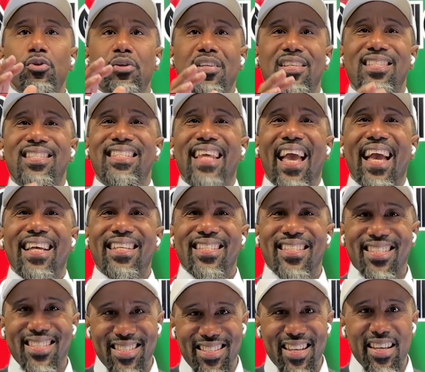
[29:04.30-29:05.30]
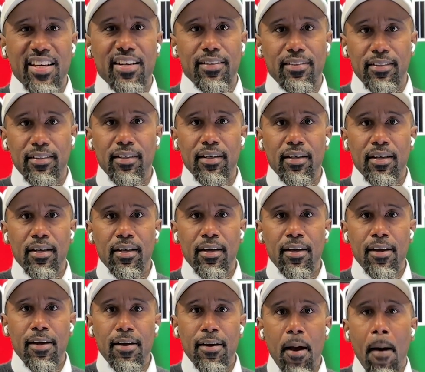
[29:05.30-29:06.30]
you to stand still.
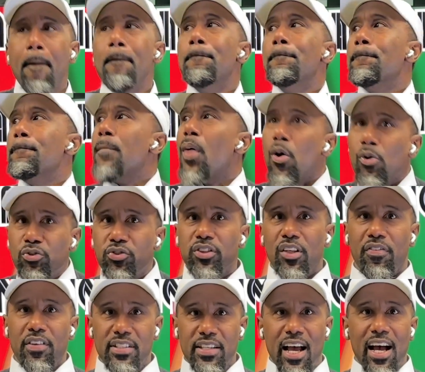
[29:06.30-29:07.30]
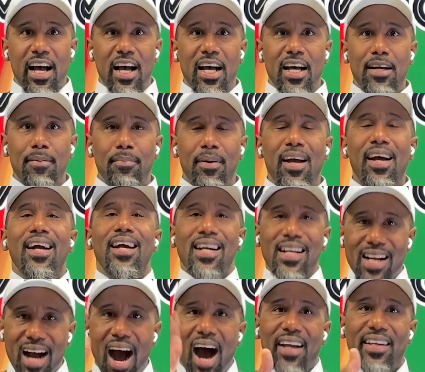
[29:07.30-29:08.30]
Most of the time,
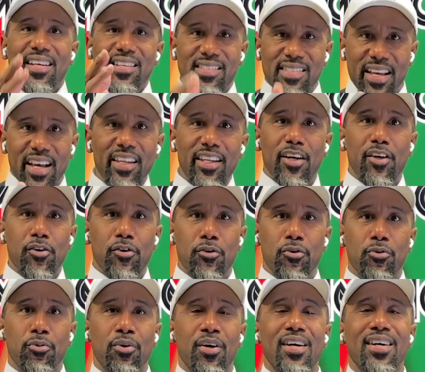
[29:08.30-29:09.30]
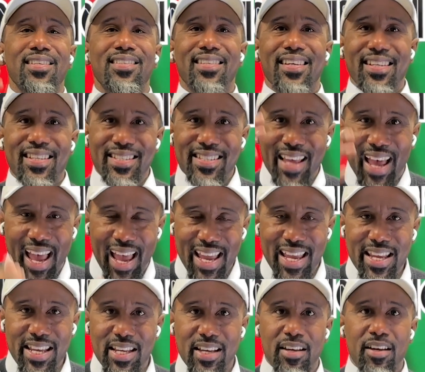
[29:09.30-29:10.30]
God is telling you to
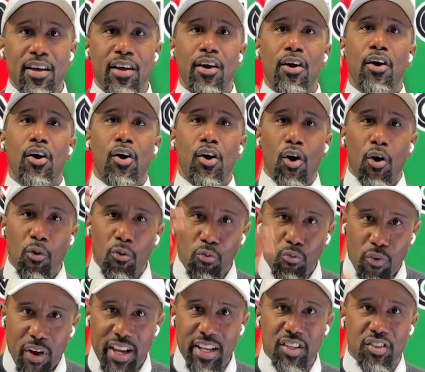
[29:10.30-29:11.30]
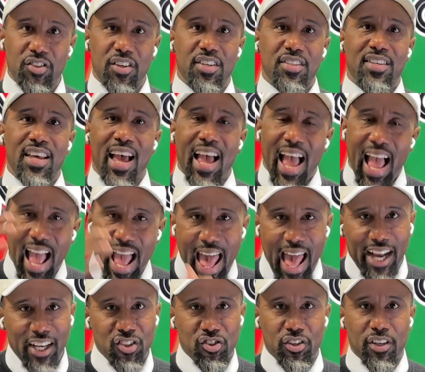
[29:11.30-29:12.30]
take courageous
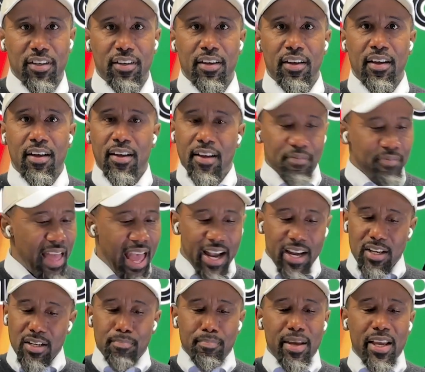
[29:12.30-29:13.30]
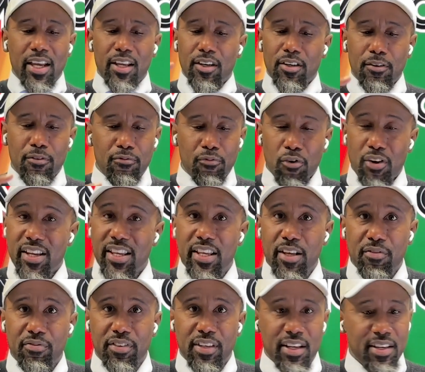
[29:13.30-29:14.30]
action. That could mean
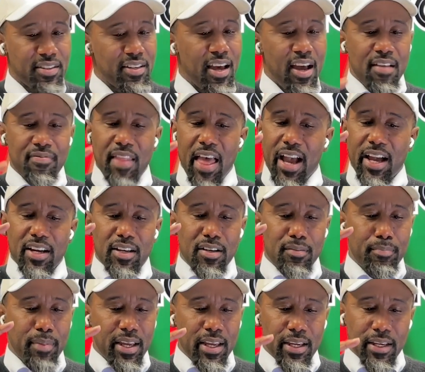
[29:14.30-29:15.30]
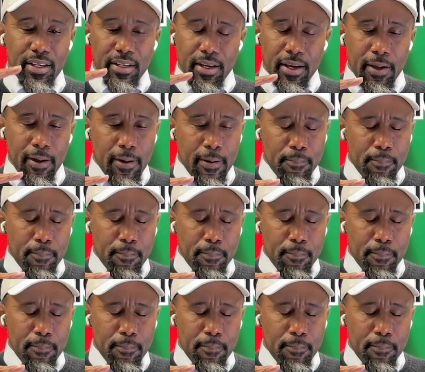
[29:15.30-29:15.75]
forgiveness. That could mean